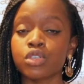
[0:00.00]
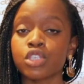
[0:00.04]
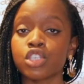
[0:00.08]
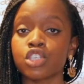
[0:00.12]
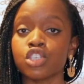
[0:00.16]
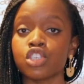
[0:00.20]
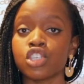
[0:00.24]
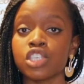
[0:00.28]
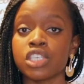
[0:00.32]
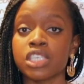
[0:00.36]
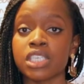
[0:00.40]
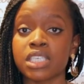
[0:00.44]
so
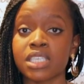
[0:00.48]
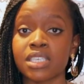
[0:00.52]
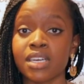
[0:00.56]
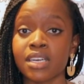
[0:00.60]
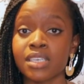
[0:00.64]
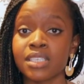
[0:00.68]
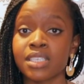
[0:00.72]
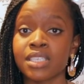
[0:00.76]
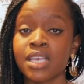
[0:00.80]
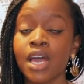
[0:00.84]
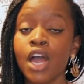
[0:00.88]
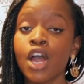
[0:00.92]
she
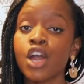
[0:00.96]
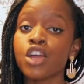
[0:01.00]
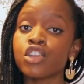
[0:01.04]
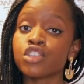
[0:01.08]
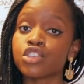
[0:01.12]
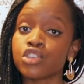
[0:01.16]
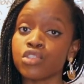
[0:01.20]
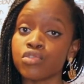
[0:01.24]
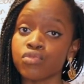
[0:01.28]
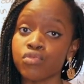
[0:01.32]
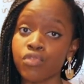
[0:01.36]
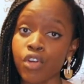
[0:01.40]
decides
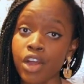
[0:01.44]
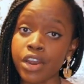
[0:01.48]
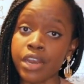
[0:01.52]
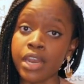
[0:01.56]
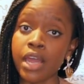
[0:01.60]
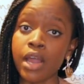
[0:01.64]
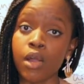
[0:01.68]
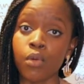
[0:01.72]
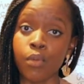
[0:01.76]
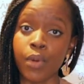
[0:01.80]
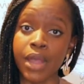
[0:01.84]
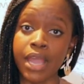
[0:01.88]
to
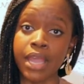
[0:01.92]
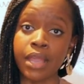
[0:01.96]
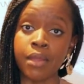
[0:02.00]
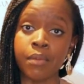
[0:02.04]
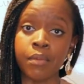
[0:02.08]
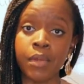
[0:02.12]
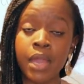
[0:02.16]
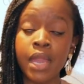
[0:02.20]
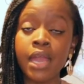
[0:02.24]
run away.